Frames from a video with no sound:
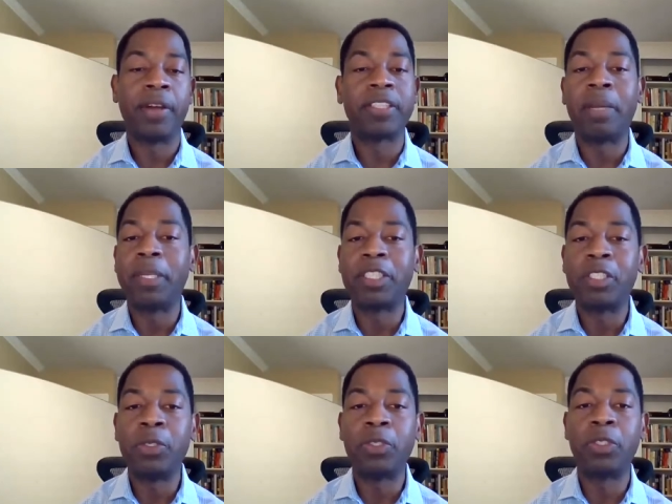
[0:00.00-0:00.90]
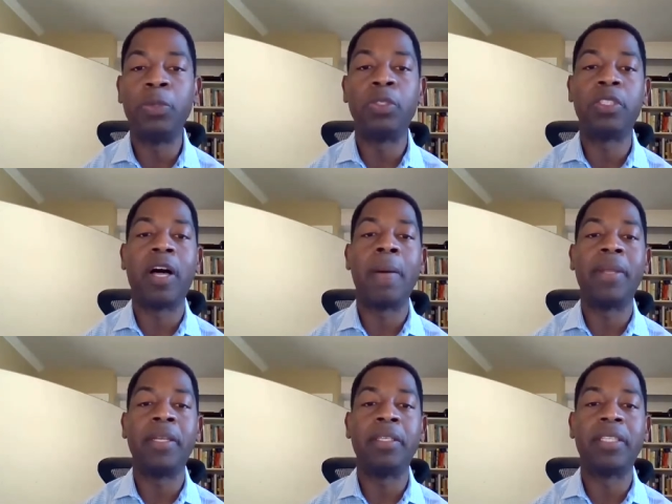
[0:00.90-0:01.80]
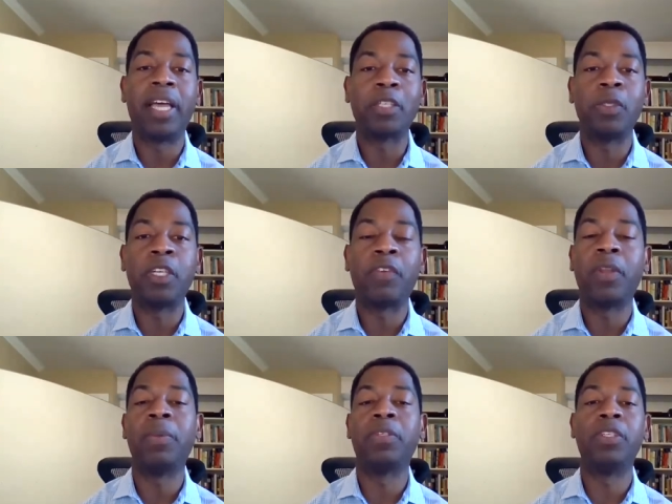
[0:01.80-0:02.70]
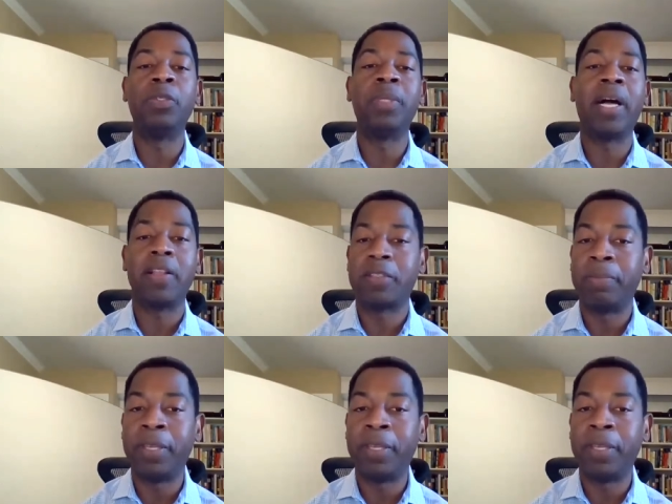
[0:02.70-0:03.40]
There are some institutions whose job it is to actually contribute to new knowledge,